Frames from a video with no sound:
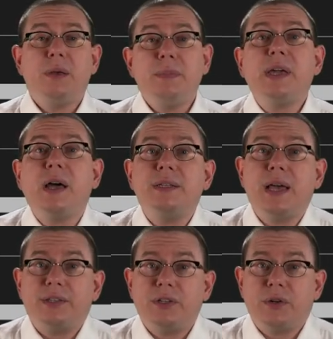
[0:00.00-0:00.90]
Because
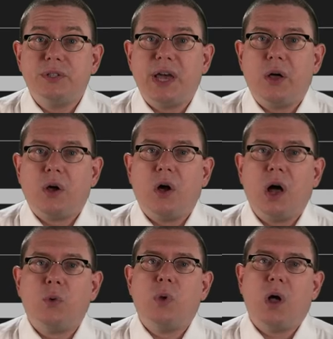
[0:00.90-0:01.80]
as it turns out,
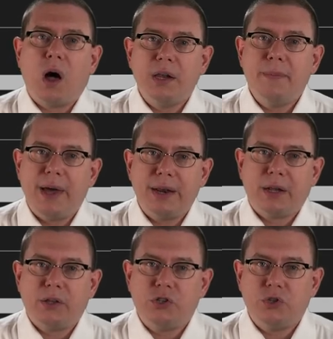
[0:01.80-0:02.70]
Coq will
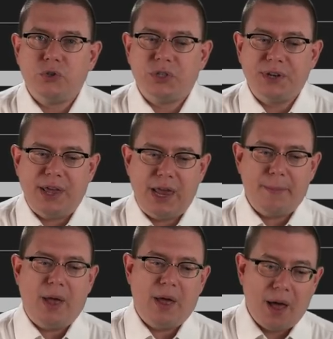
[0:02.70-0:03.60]
automatically choose the
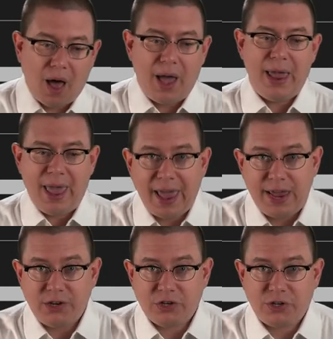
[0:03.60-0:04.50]
name
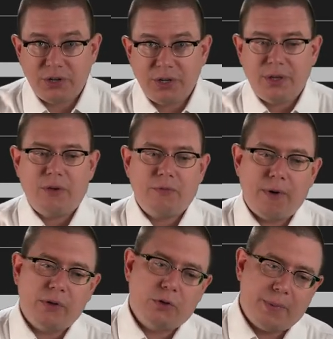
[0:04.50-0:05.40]
IH
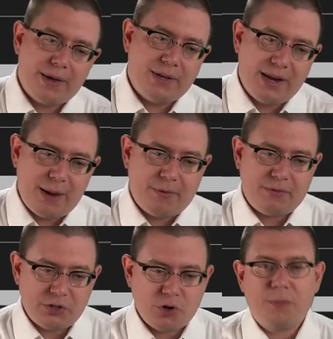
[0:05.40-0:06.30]
followed by the name of
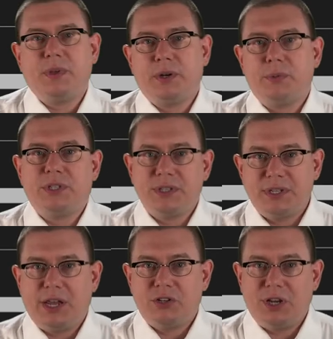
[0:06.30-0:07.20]
the term that it was
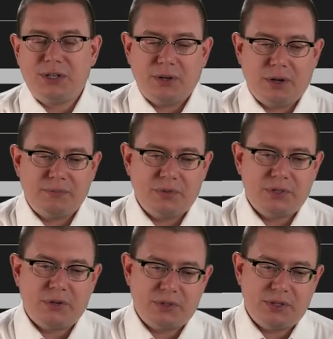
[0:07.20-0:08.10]
instantiated on.
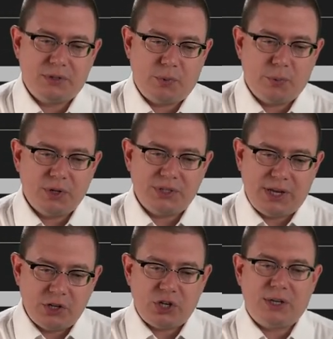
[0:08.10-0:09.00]
So since we were
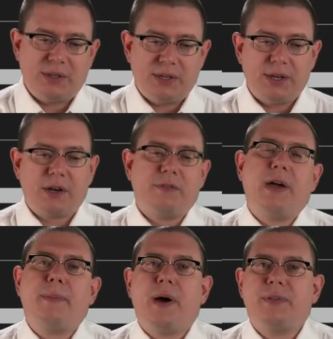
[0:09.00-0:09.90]
instantiating the inductive
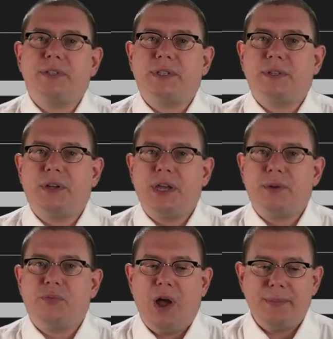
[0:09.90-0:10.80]
hypothesis on
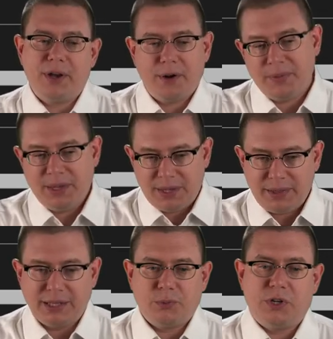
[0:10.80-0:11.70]
n prime here,
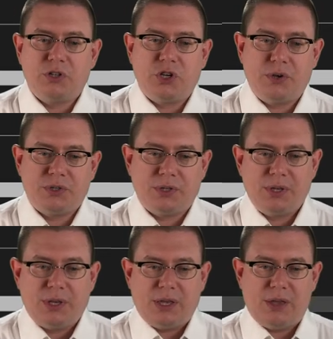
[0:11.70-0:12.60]
that's what it chose.
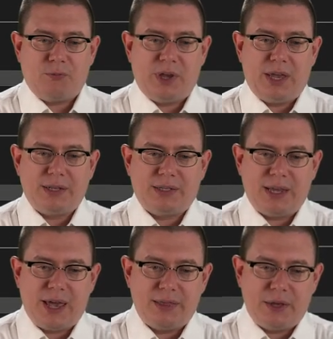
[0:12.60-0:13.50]
If we had
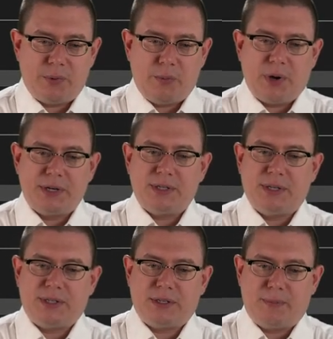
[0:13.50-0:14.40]
said that we wanted
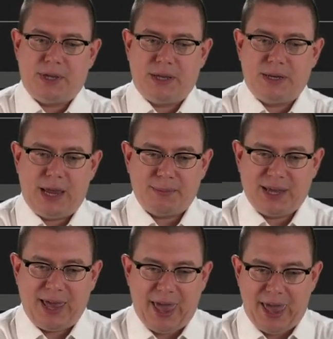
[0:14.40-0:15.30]
this to be named
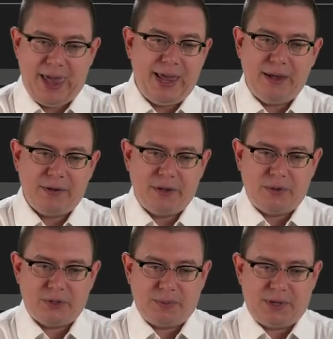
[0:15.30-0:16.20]
k
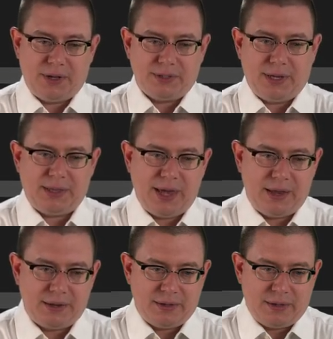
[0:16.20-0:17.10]
or something else like
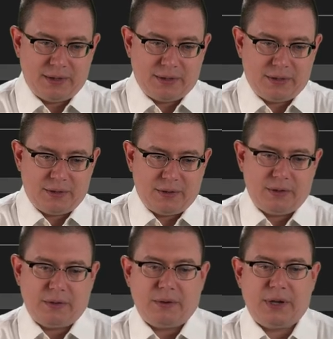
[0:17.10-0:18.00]
that,
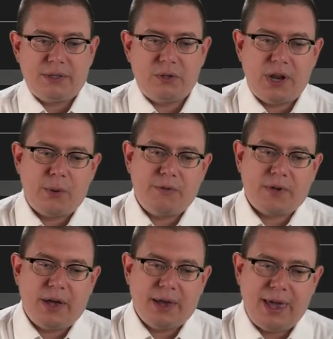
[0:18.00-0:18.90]
right? So now we've
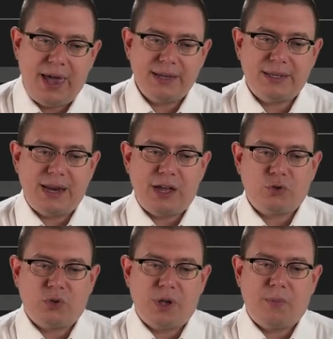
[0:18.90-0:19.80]
got k as a
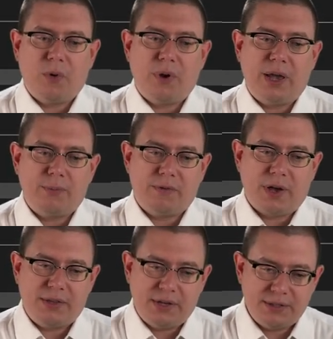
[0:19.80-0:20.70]
natural number, and we've
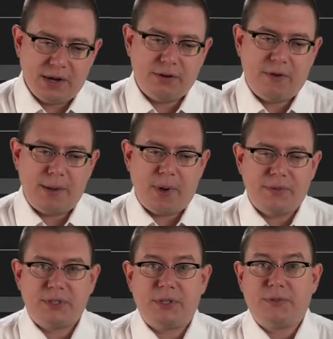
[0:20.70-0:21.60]
got the inductive
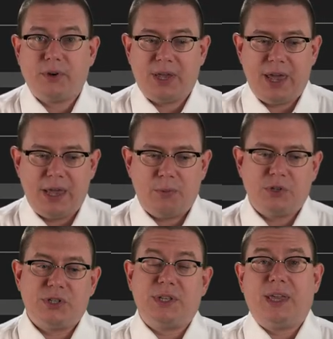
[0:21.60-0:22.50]
hypothesis for k,
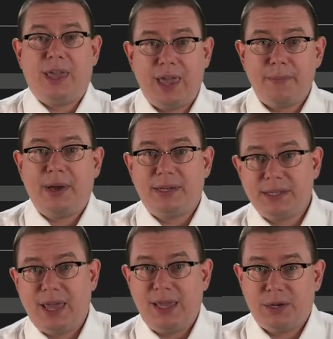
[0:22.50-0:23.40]
which is that k minus
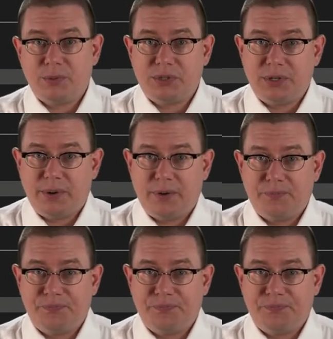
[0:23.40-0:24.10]
k equals zero.